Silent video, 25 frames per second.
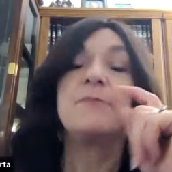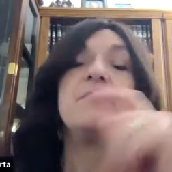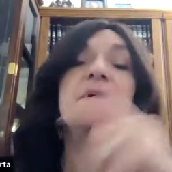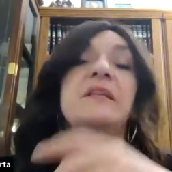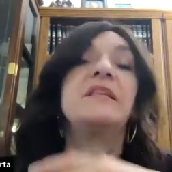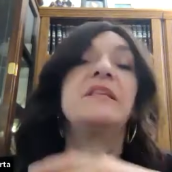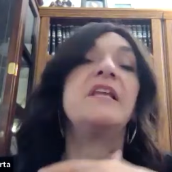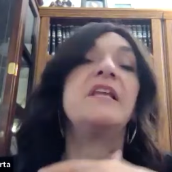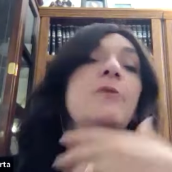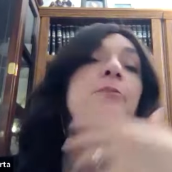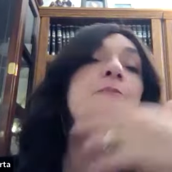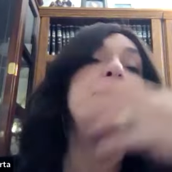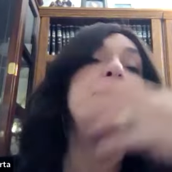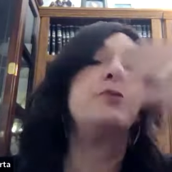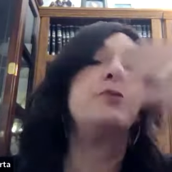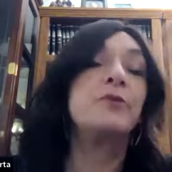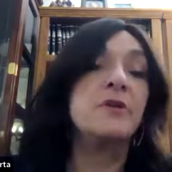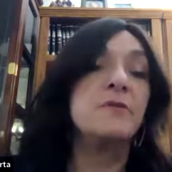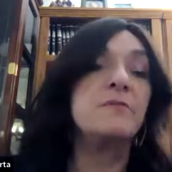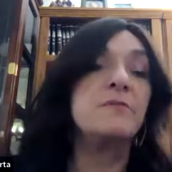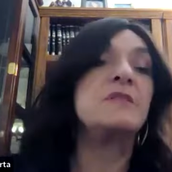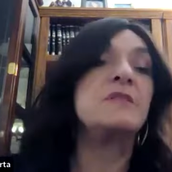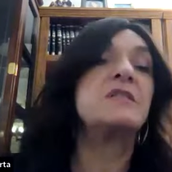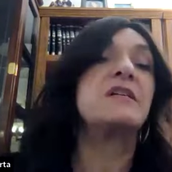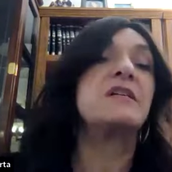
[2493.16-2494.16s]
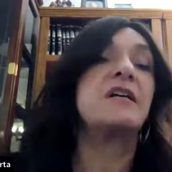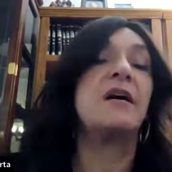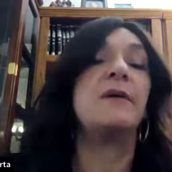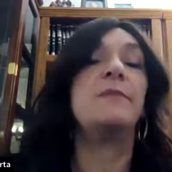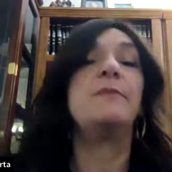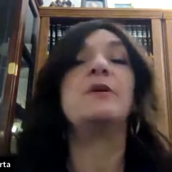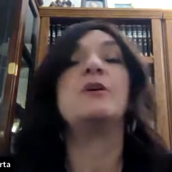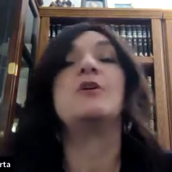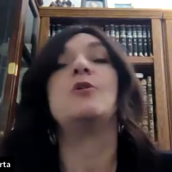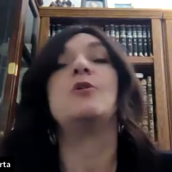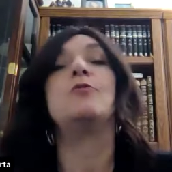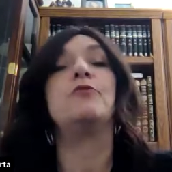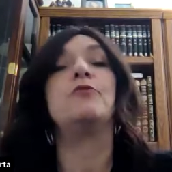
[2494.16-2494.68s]
But now Purim is
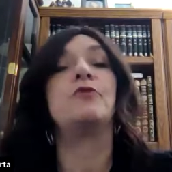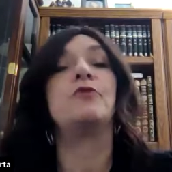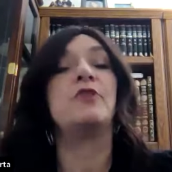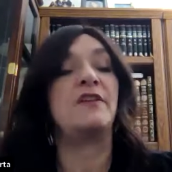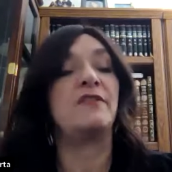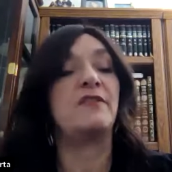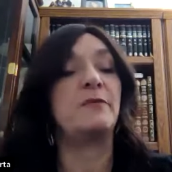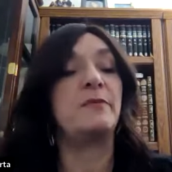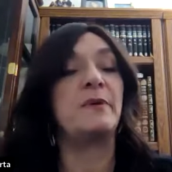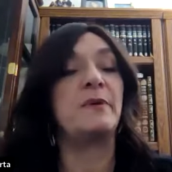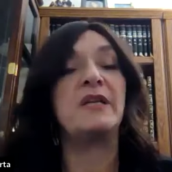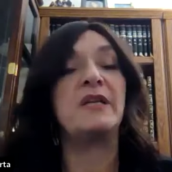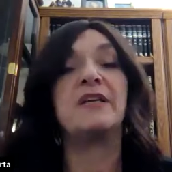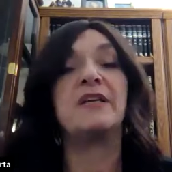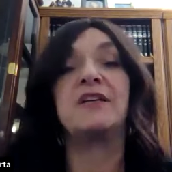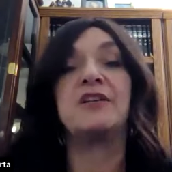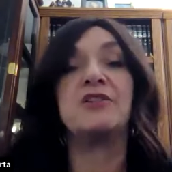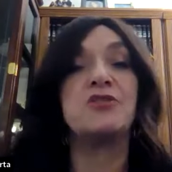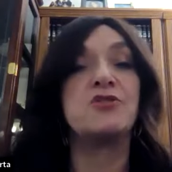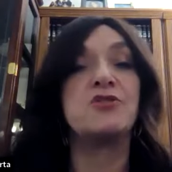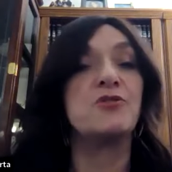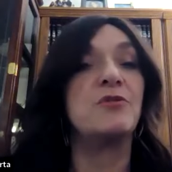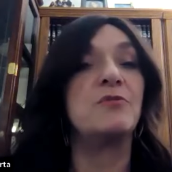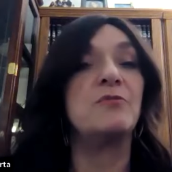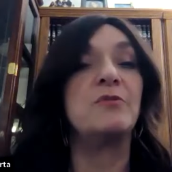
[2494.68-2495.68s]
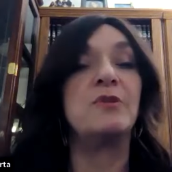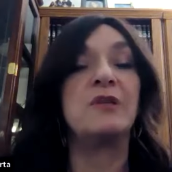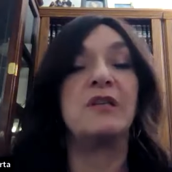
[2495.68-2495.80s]
coming. Hopefully everybody can join.